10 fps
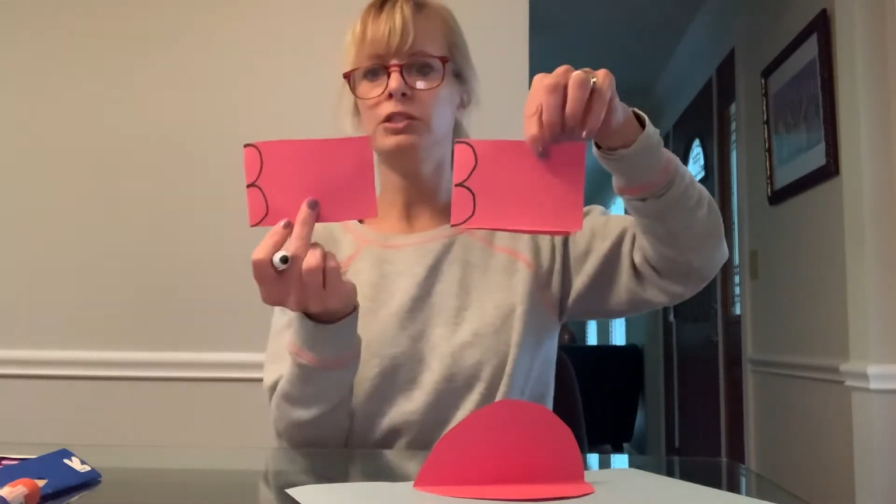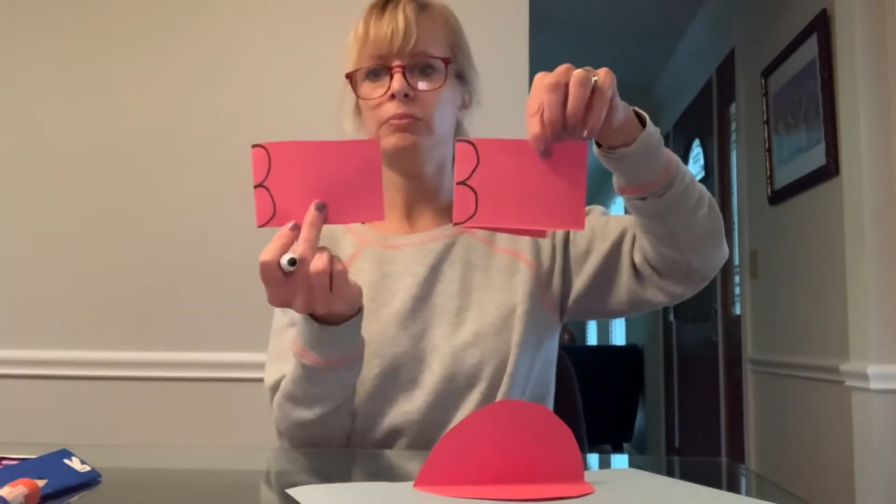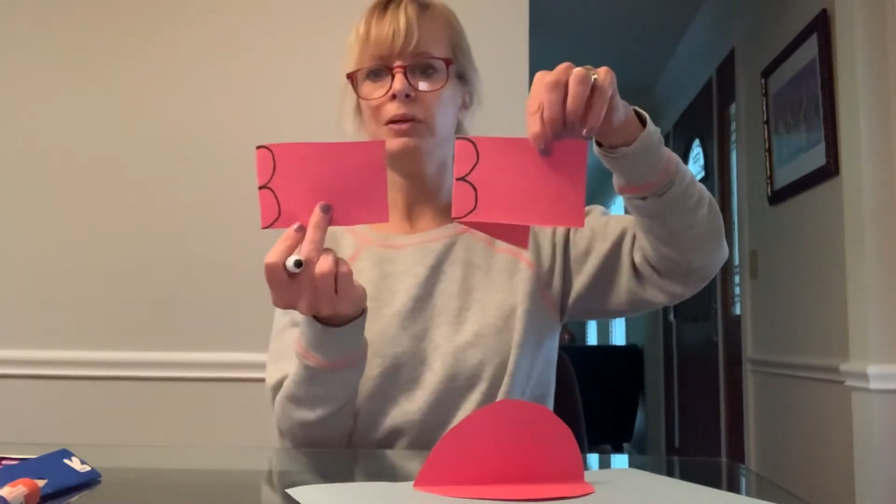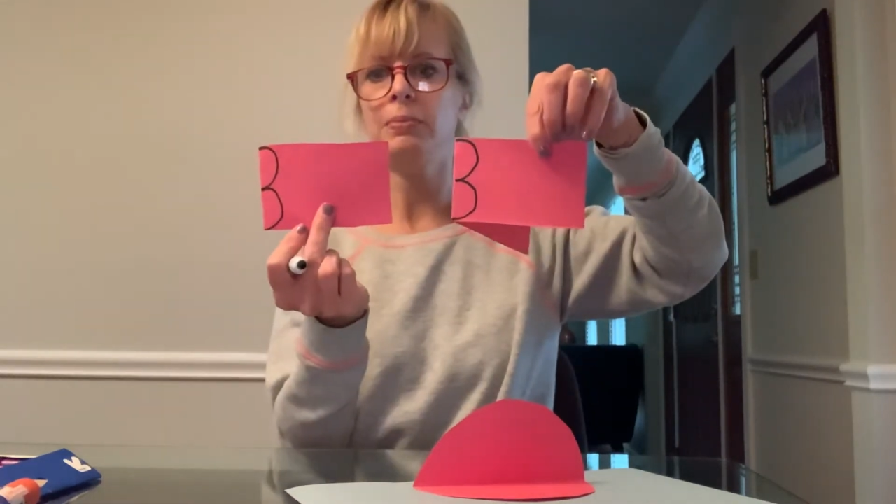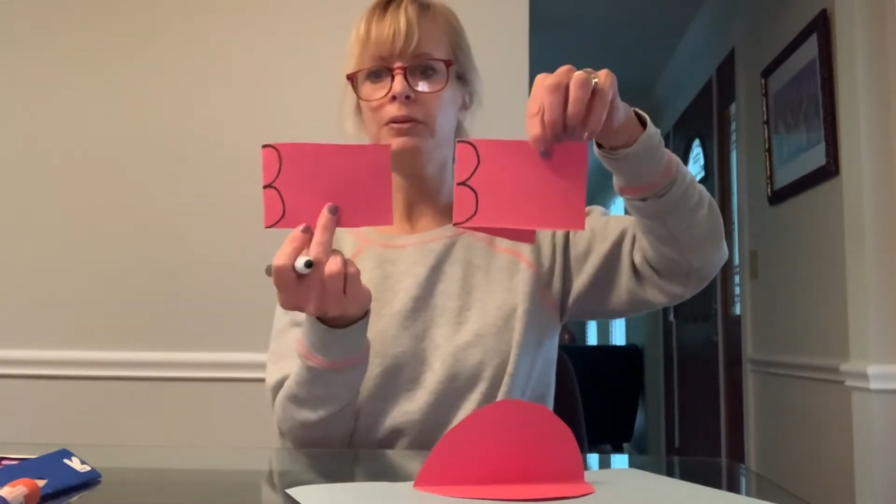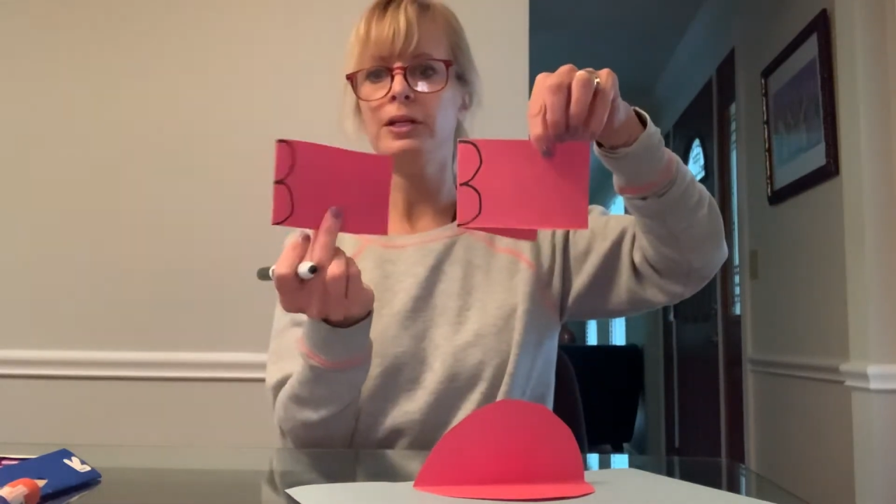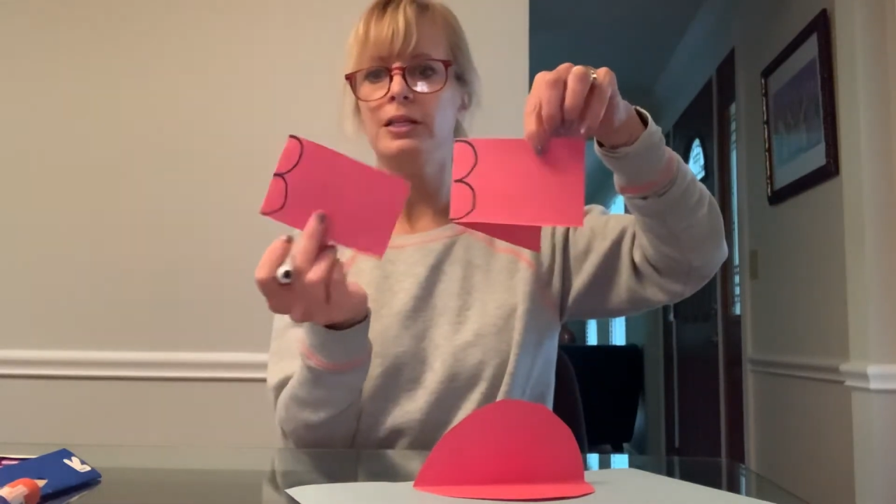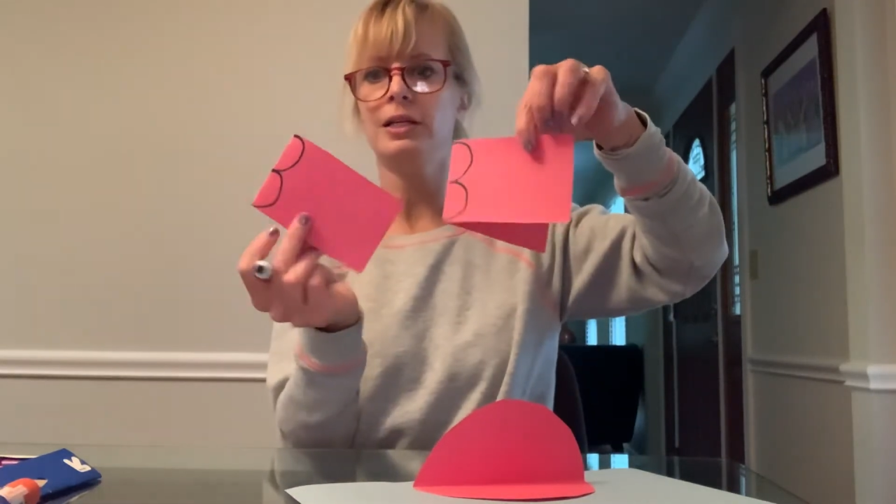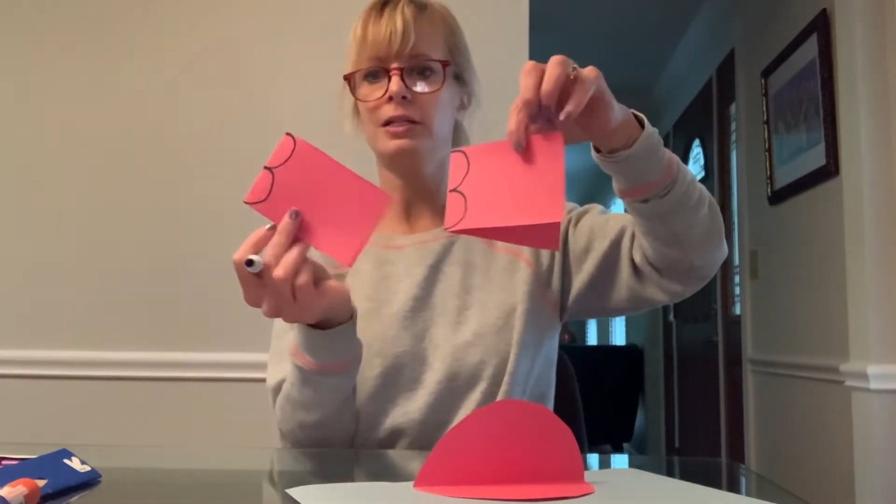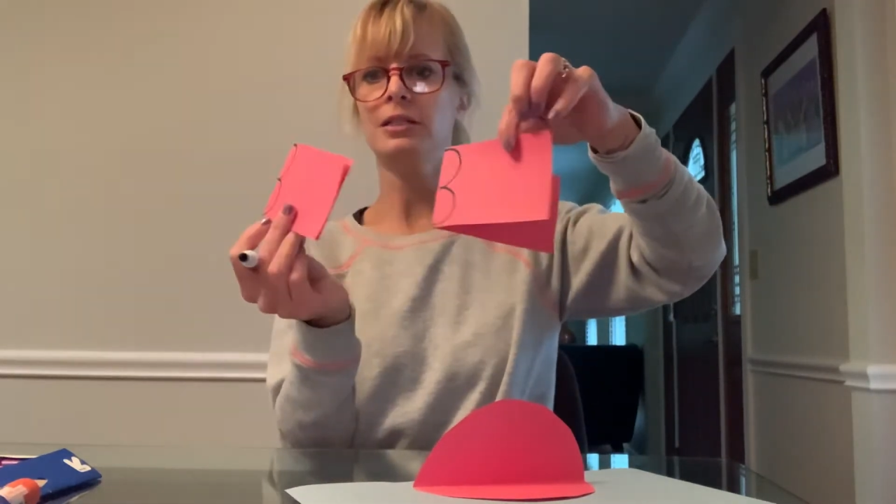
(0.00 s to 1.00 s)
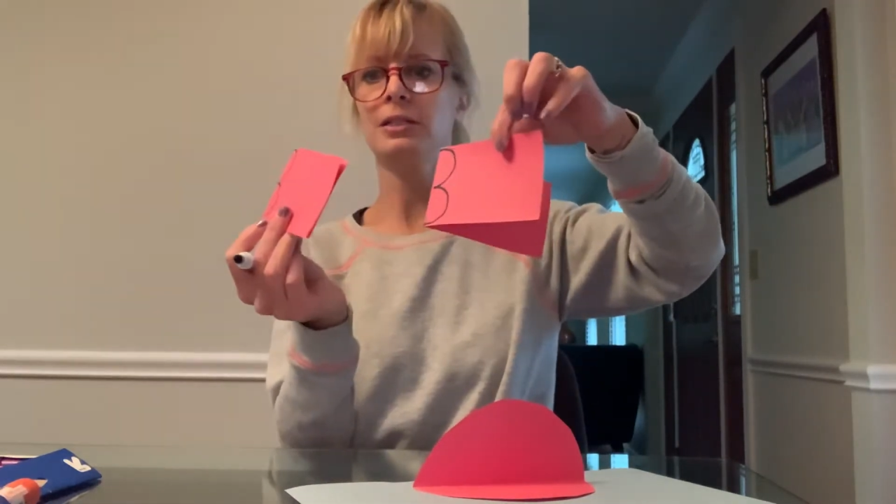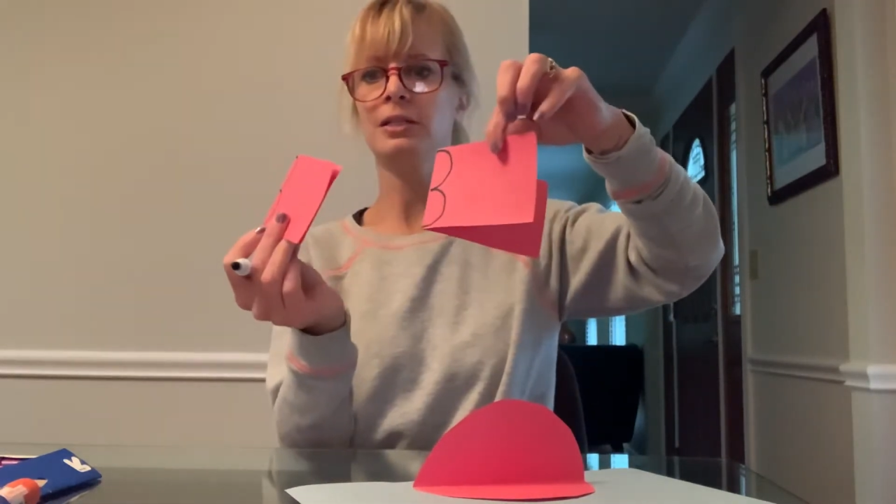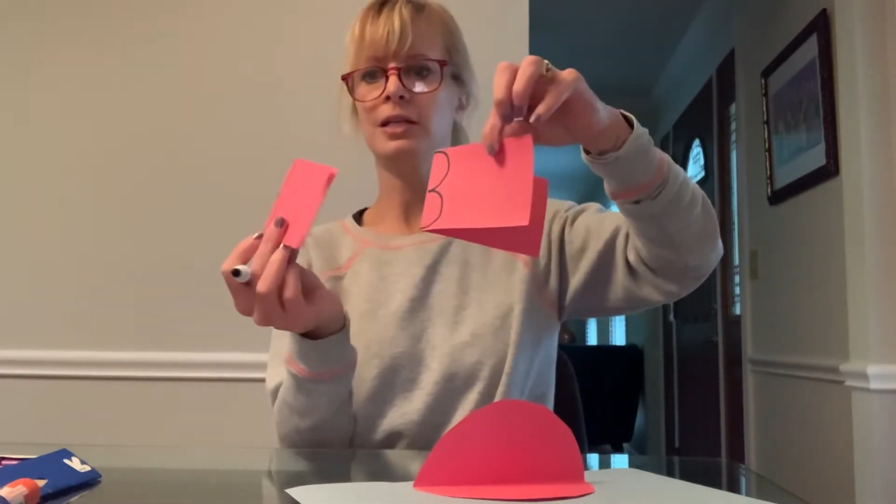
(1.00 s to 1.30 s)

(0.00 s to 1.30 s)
of paper like this.